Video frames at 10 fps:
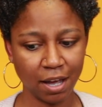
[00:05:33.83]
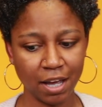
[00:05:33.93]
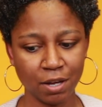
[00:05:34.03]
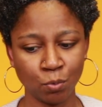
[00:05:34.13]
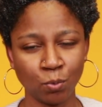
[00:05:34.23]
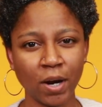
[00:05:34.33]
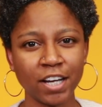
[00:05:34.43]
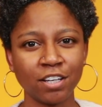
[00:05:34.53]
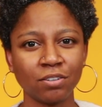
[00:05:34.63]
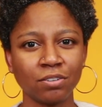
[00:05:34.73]
a
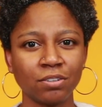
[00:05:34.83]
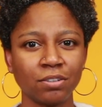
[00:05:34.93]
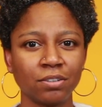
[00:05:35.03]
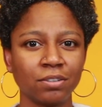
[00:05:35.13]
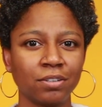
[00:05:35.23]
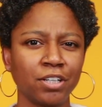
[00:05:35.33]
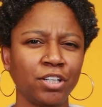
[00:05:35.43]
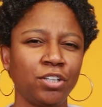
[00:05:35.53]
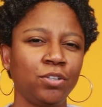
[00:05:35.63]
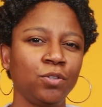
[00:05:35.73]
regular
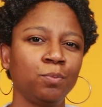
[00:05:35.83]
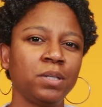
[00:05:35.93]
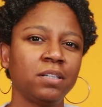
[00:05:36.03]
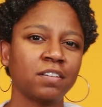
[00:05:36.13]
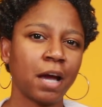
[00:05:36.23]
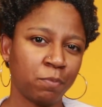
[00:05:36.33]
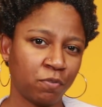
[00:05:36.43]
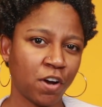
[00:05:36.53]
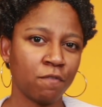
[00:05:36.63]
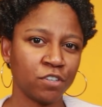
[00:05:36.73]
human type
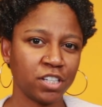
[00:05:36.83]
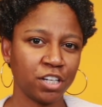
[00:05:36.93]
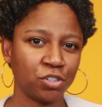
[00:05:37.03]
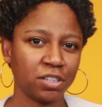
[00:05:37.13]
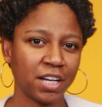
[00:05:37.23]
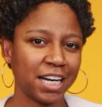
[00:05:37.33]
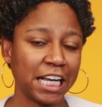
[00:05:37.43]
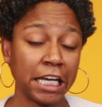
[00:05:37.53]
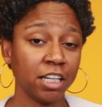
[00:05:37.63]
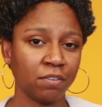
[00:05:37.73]
of conversation
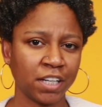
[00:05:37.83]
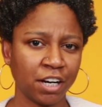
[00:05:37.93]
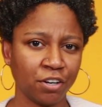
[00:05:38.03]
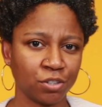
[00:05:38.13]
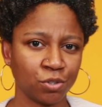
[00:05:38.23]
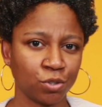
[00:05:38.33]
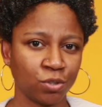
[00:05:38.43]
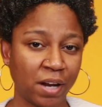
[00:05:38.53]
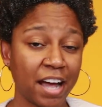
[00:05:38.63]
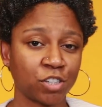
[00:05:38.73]
that any of the characters
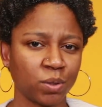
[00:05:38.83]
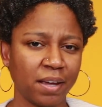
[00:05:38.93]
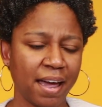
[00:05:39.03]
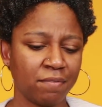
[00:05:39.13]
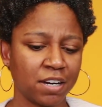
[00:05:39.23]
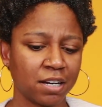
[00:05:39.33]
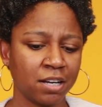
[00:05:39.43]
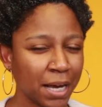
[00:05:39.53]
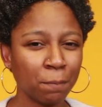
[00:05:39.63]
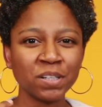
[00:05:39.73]
are actually having.
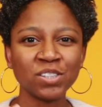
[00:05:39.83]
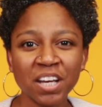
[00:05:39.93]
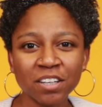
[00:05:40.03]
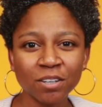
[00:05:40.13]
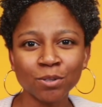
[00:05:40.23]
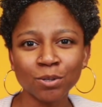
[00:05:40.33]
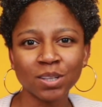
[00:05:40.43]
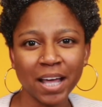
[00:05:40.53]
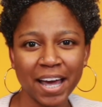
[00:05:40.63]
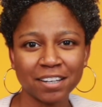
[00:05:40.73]
That particular
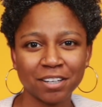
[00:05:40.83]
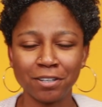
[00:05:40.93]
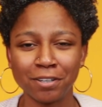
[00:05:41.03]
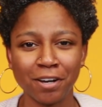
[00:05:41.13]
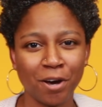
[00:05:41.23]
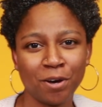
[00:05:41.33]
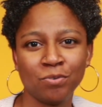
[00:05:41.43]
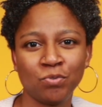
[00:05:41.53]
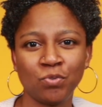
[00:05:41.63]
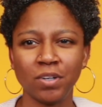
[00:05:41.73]
lack
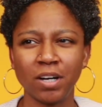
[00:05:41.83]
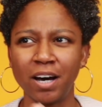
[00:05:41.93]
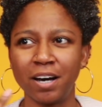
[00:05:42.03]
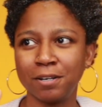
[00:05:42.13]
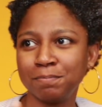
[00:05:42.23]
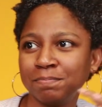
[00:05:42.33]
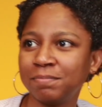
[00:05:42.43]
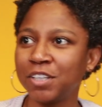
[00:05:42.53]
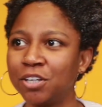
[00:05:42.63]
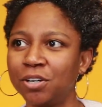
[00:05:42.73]
of,
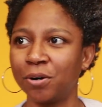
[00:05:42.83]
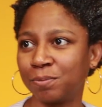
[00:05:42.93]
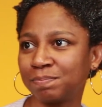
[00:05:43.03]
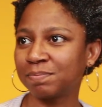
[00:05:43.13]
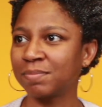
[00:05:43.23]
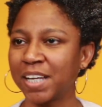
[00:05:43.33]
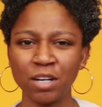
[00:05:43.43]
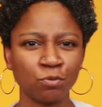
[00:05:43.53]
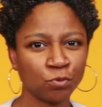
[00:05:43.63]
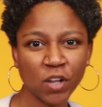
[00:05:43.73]
you know,
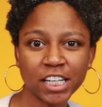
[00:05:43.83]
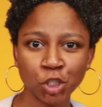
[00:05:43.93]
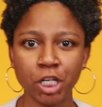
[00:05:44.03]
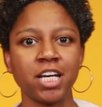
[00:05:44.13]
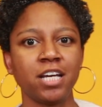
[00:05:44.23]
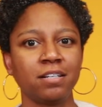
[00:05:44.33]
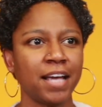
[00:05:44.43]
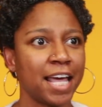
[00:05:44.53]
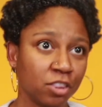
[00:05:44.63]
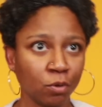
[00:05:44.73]

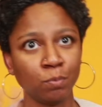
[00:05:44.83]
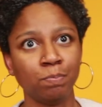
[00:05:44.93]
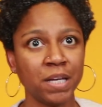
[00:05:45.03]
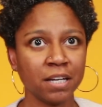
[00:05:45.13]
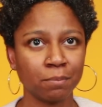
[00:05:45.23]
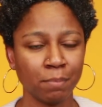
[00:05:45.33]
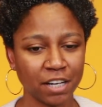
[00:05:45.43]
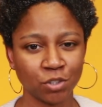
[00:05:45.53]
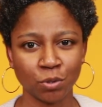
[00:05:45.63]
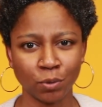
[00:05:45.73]
inflection and the big
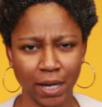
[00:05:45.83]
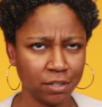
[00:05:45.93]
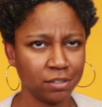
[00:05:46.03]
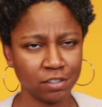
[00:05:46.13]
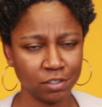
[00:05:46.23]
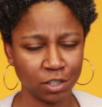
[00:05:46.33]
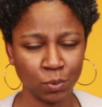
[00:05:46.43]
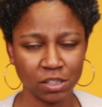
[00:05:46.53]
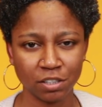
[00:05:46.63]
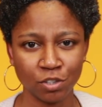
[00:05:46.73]
magical cadences that
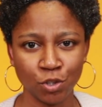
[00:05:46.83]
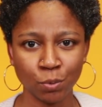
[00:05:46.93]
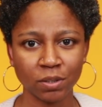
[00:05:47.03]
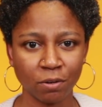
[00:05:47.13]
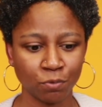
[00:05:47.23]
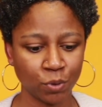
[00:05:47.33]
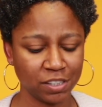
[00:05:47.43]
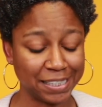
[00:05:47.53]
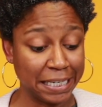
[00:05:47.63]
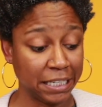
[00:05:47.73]
we tend to do with our
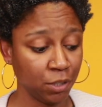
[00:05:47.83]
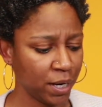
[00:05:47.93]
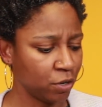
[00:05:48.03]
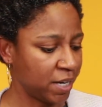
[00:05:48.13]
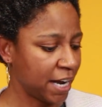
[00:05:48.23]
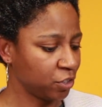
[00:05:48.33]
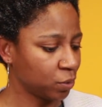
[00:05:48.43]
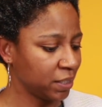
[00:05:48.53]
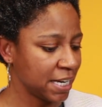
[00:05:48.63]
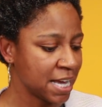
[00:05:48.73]
voices anyway or
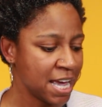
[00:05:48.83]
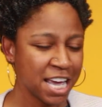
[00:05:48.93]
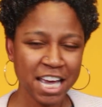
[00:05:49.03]
naturally,